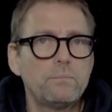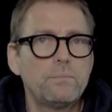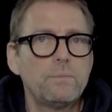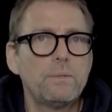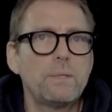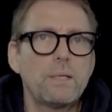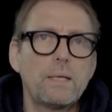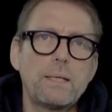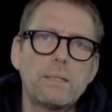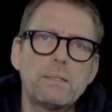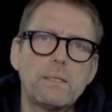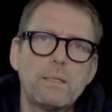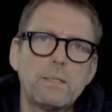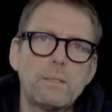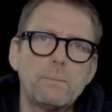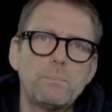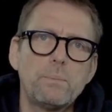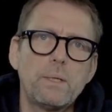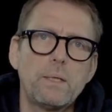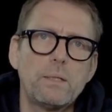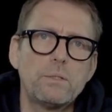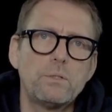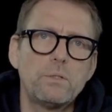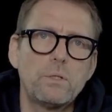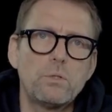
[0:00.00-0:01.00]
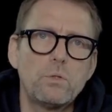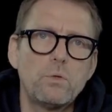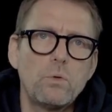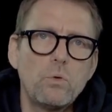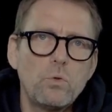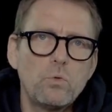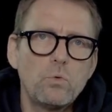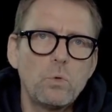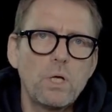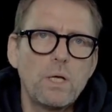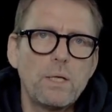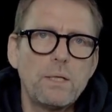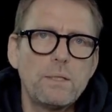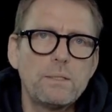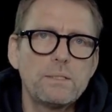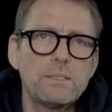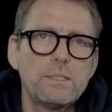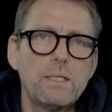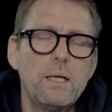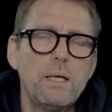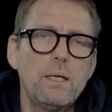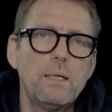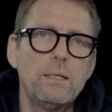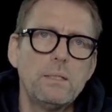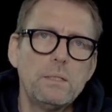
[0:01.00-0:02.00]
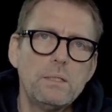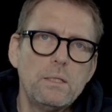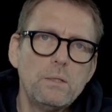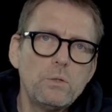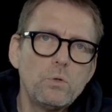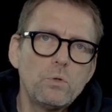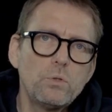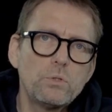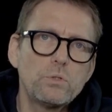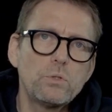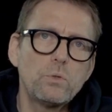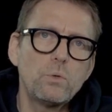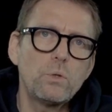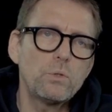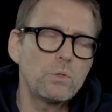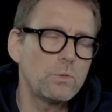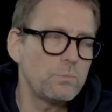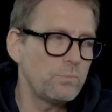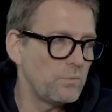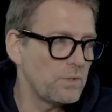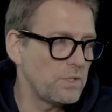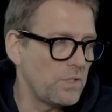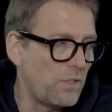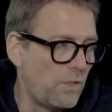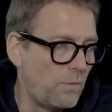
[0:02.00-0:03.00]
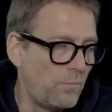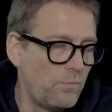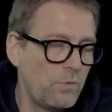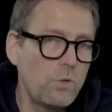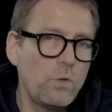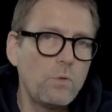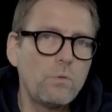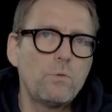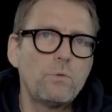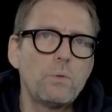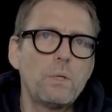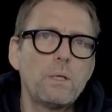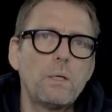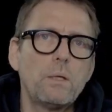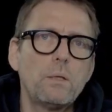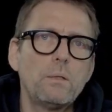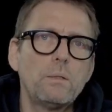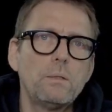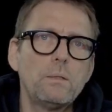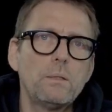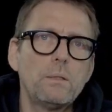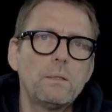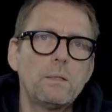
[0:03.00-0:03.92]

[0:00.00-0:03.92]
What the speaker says: as it depends on your grind size and also on the pressure profile,